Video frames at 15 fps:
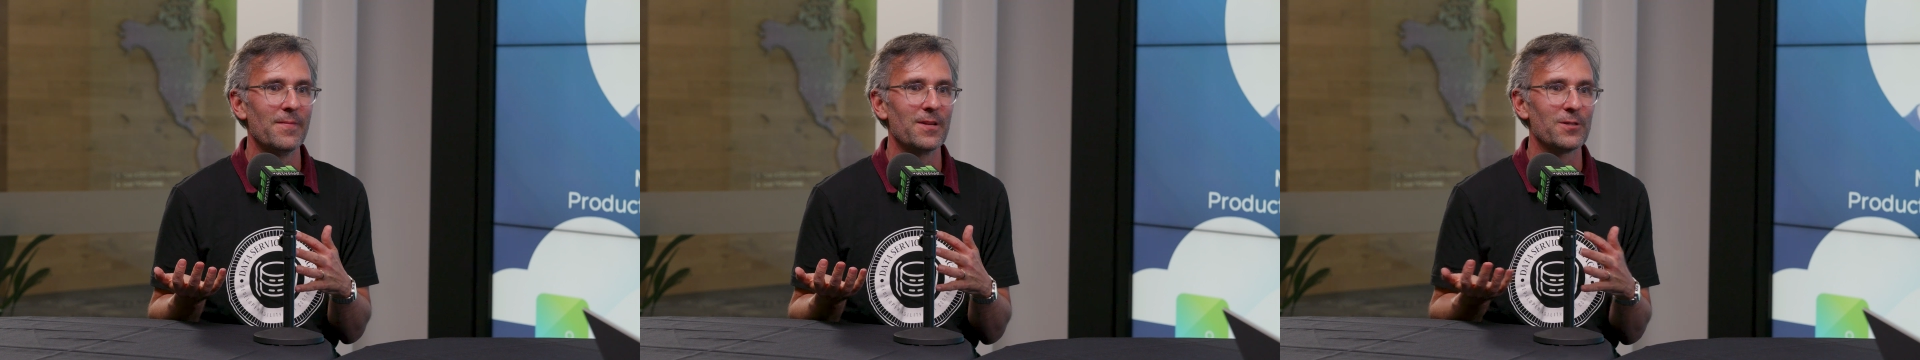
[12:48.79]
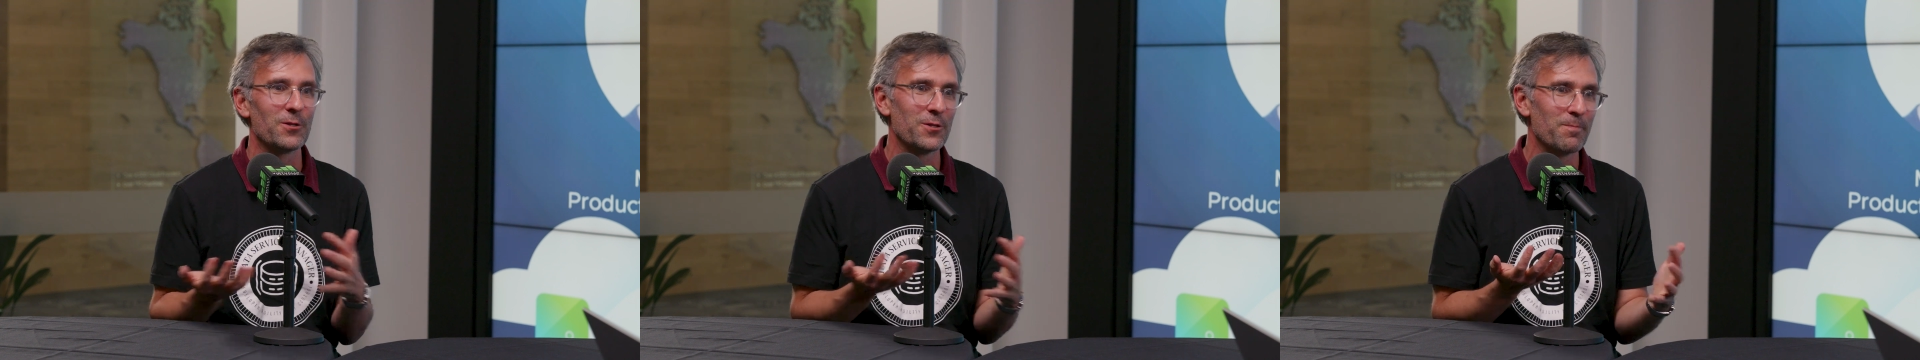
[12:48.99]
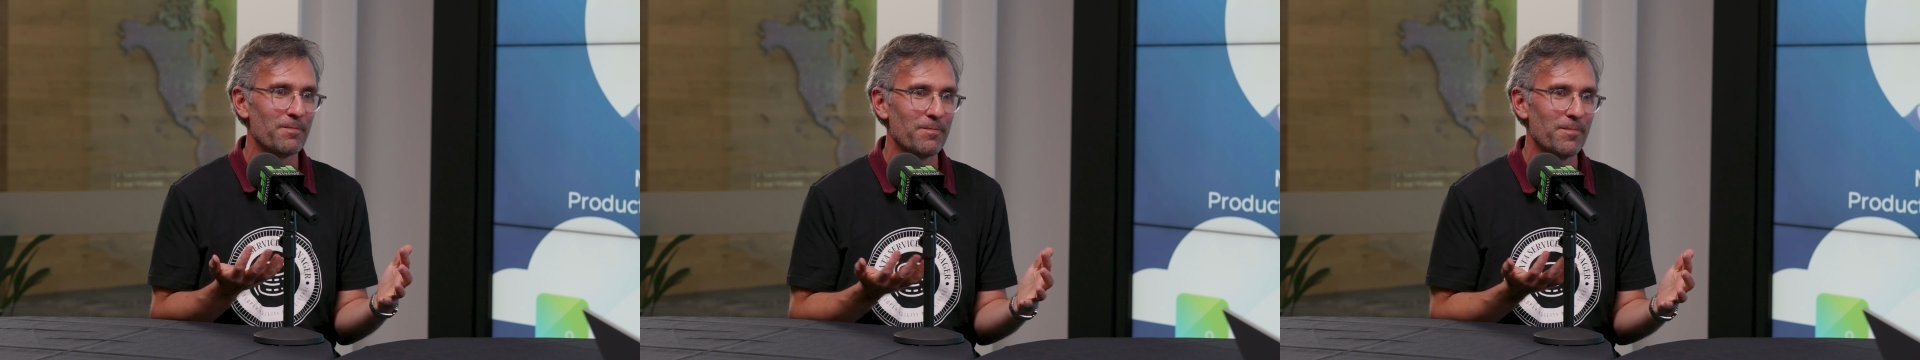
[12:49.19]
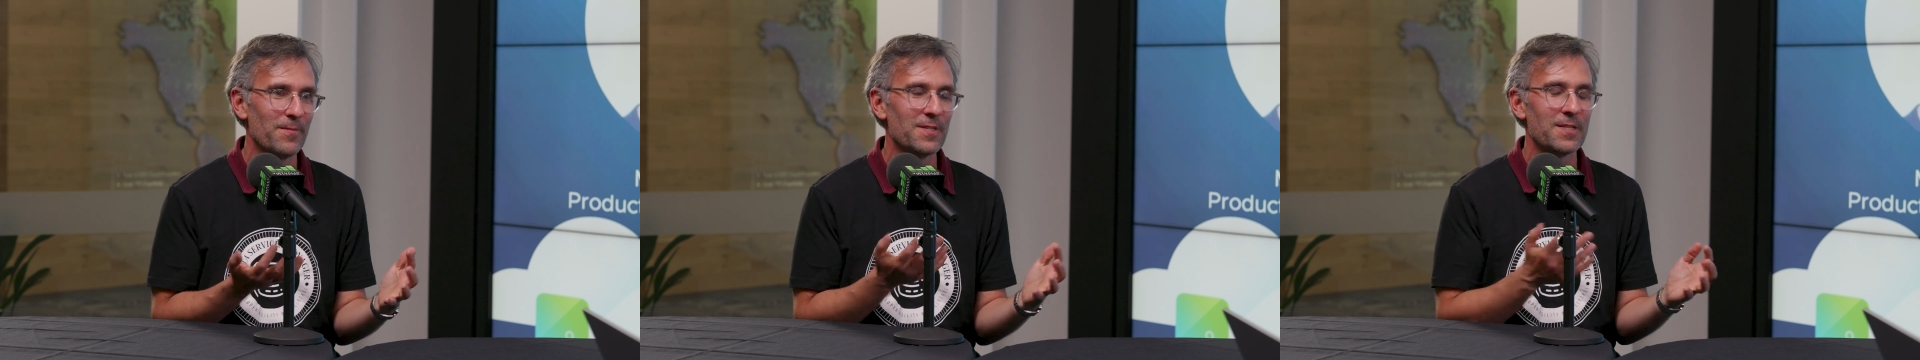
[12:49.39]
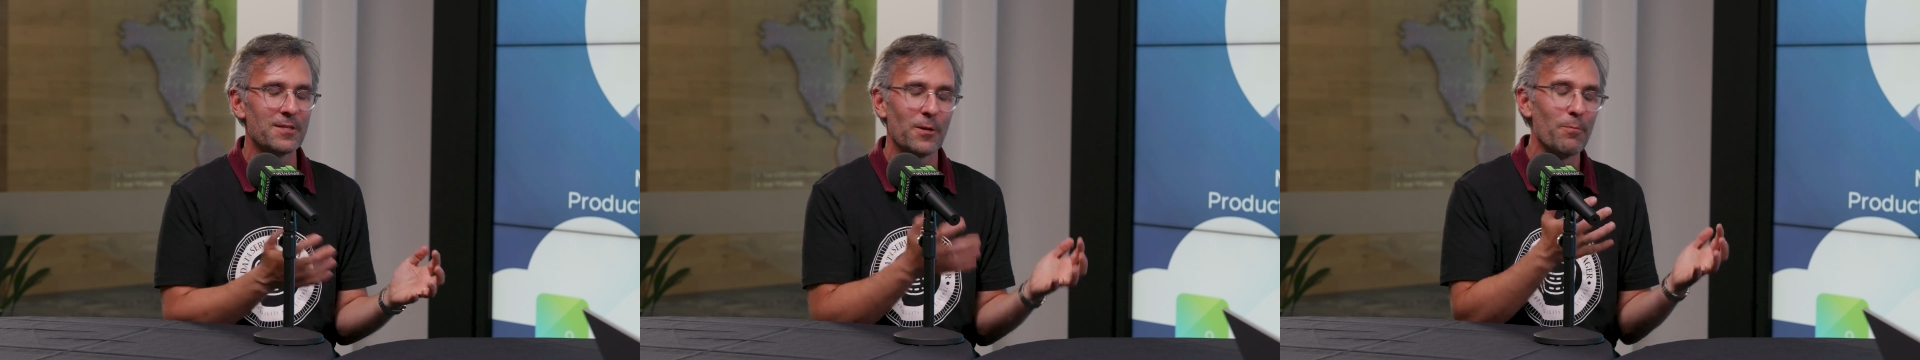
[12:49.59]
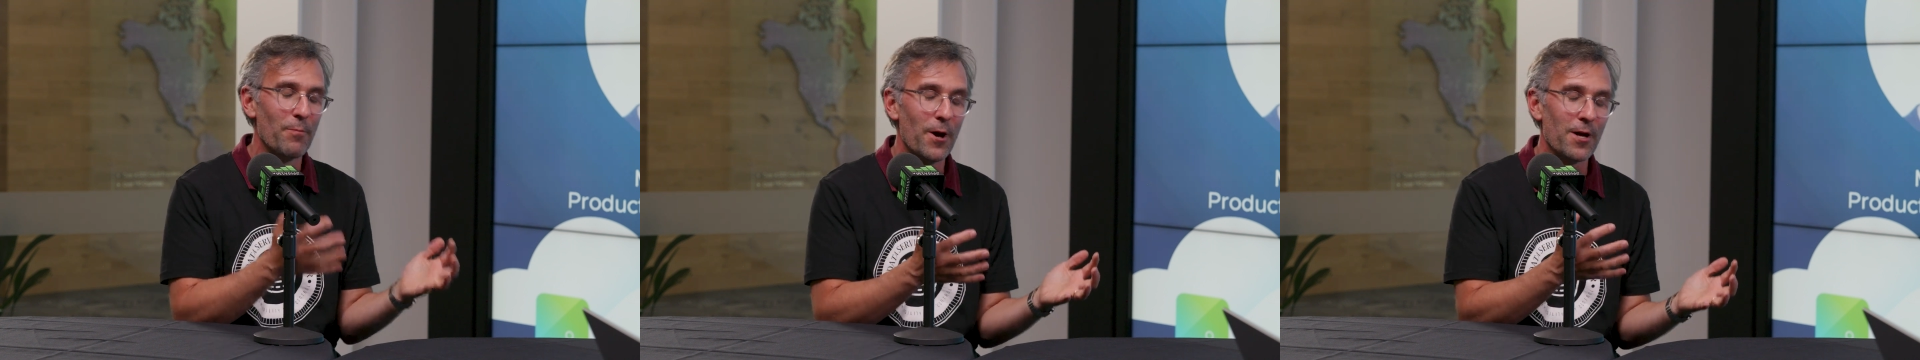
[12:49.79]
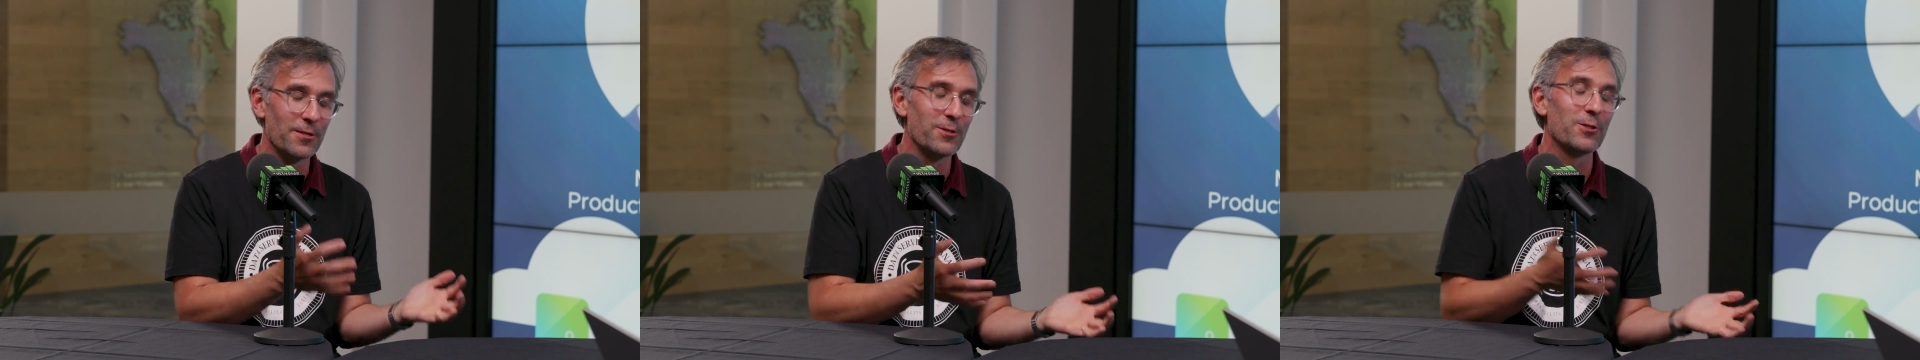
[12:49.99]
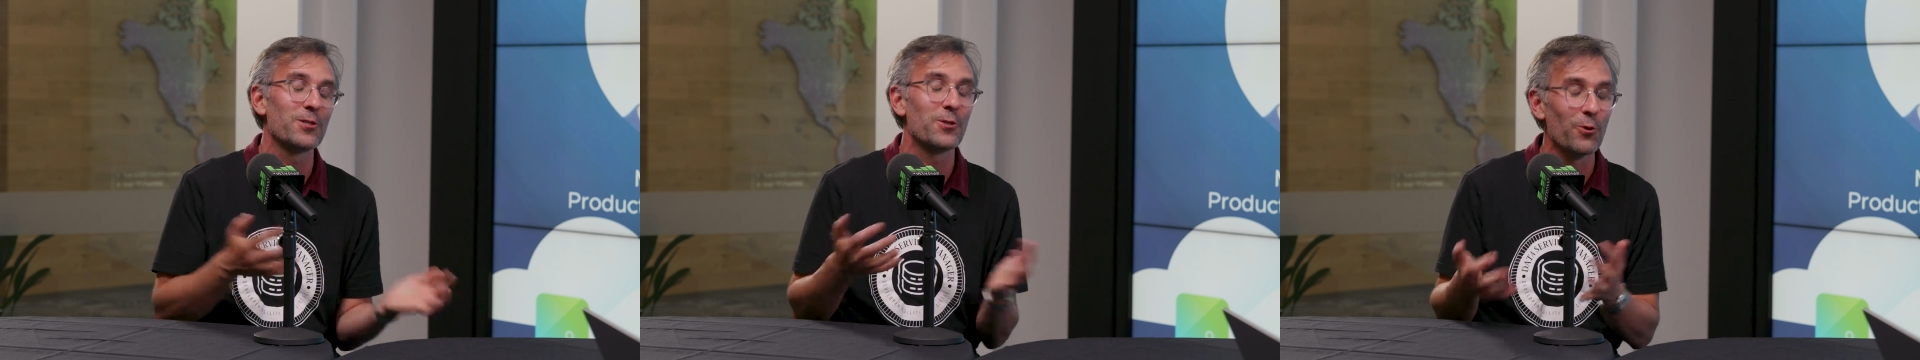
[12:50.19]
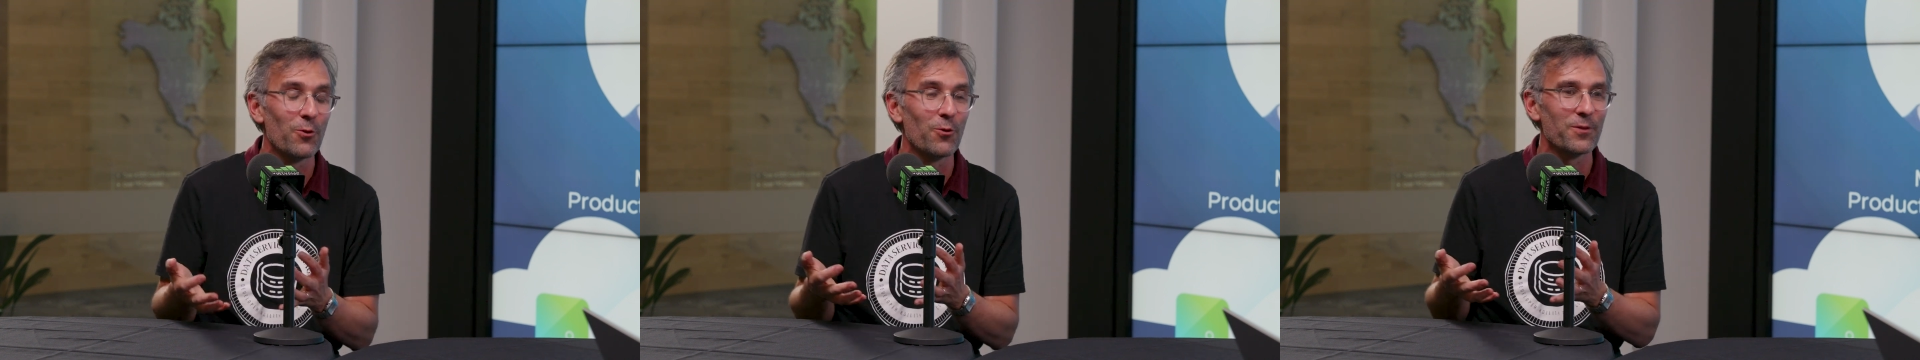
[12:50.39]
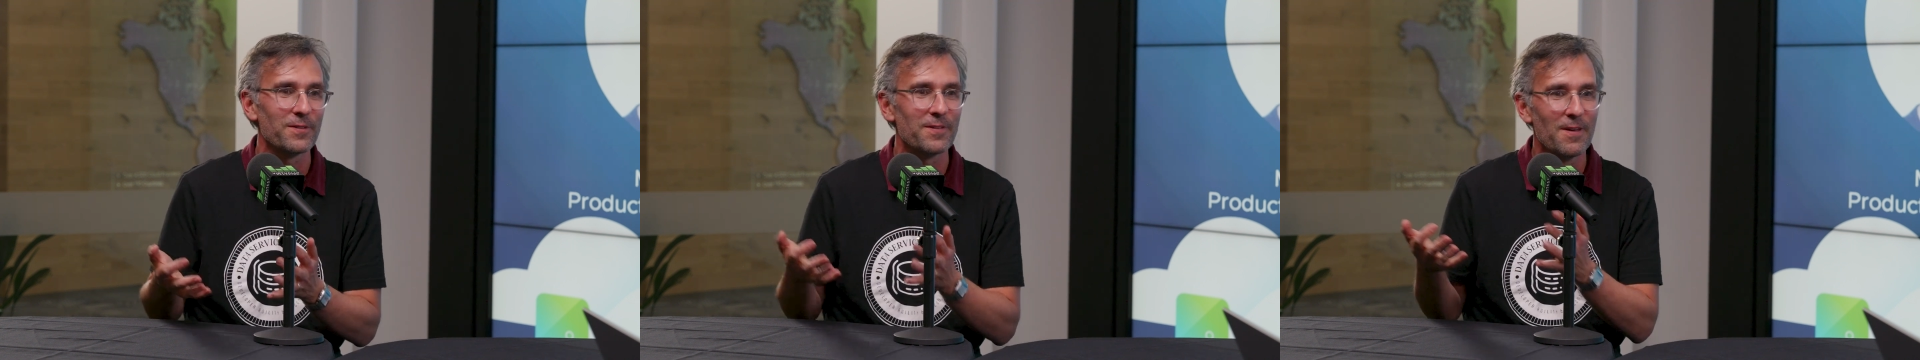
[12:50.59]
The, It's not bad. The
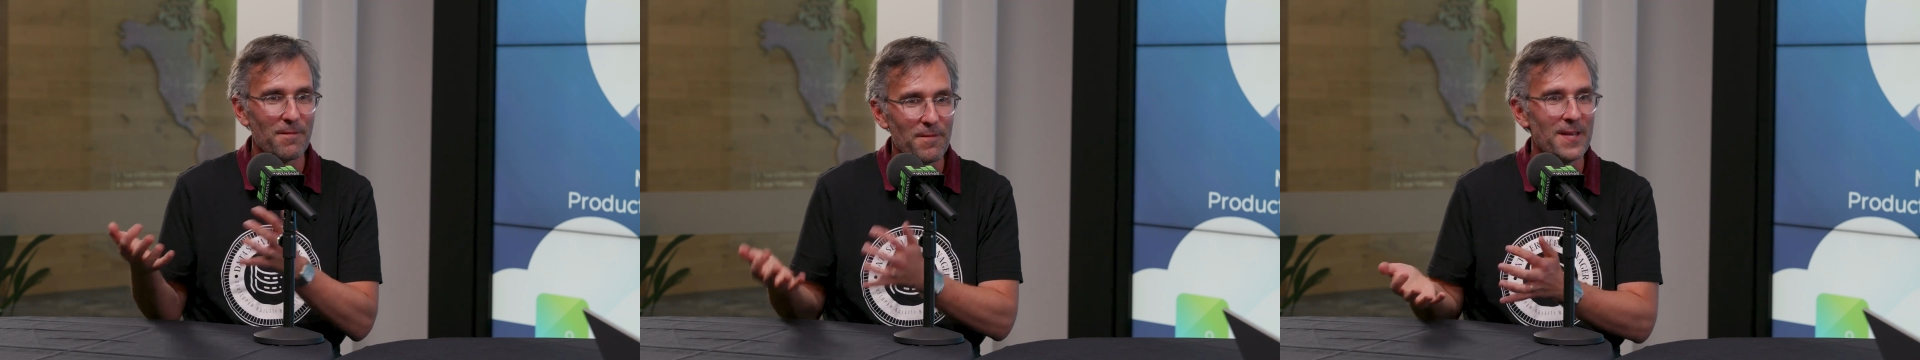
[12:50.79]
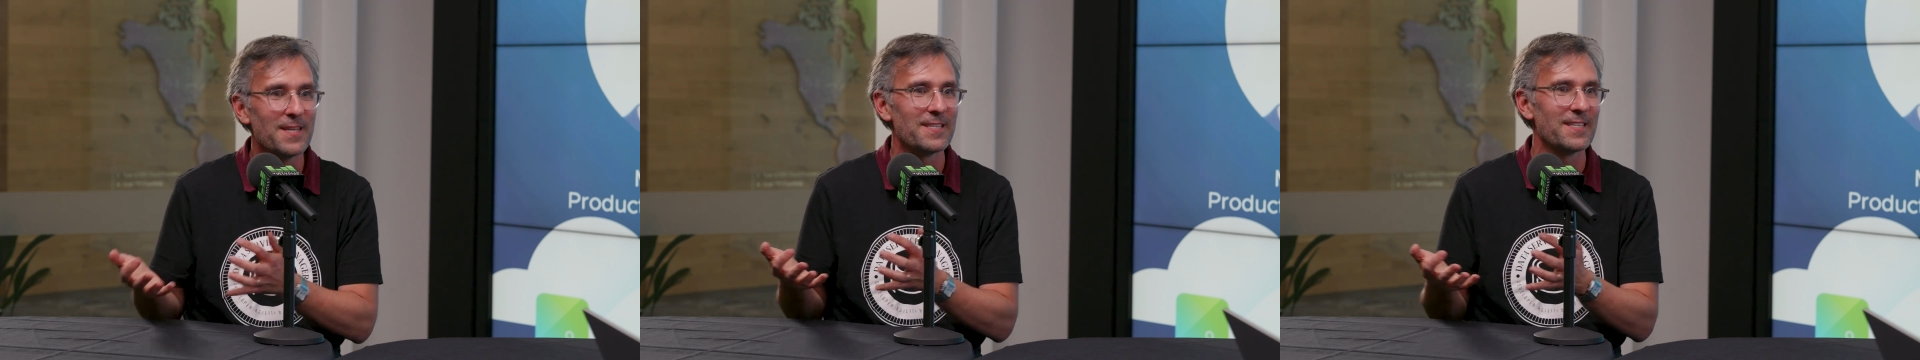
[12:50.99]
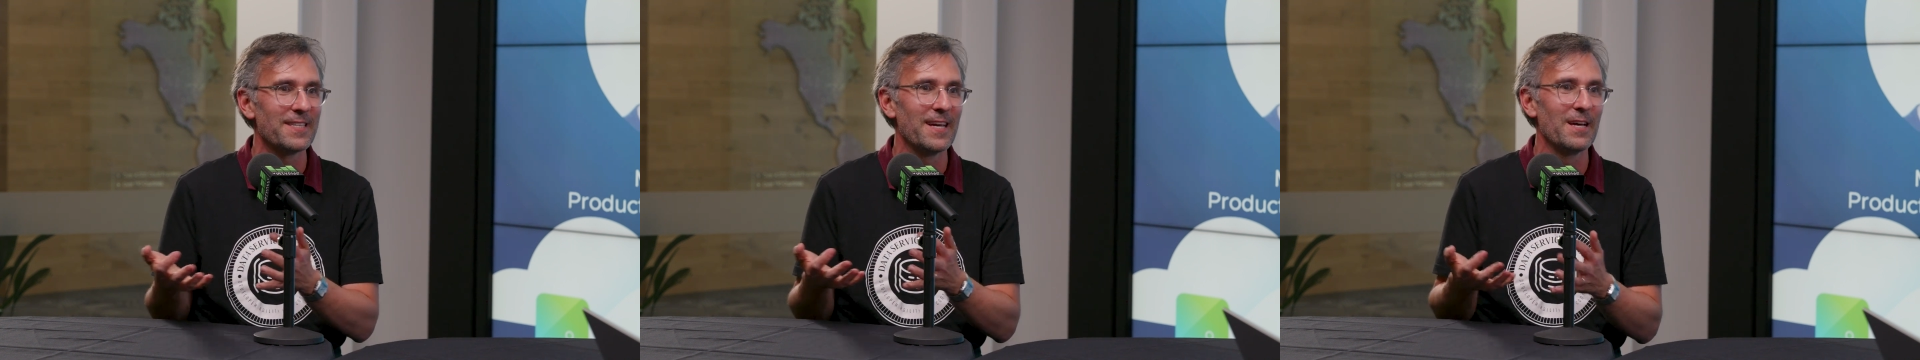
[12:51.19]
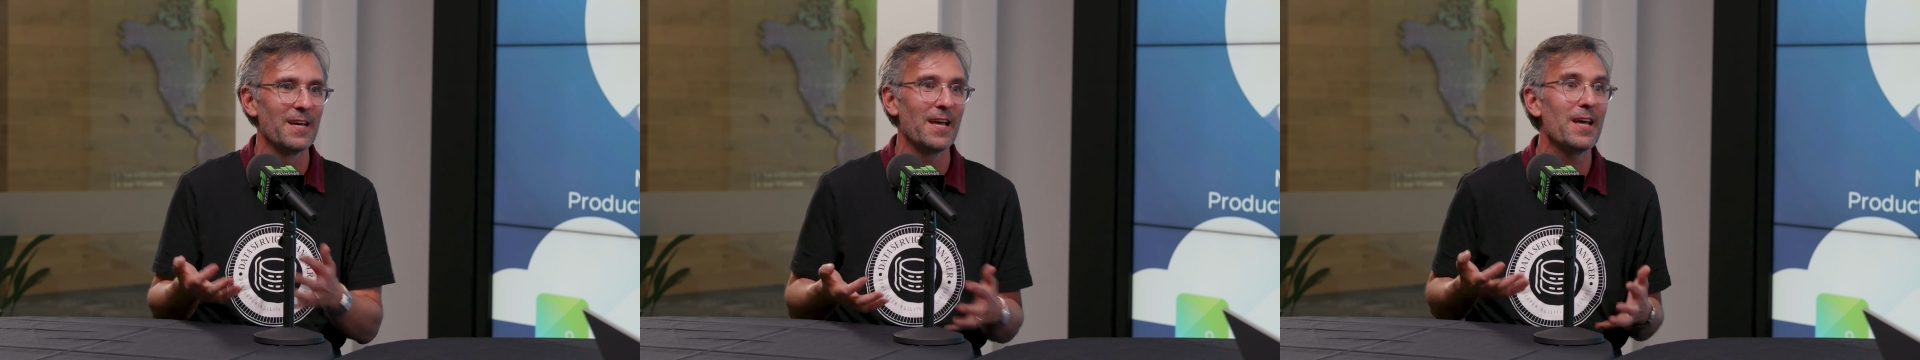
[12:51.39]
second thing they say,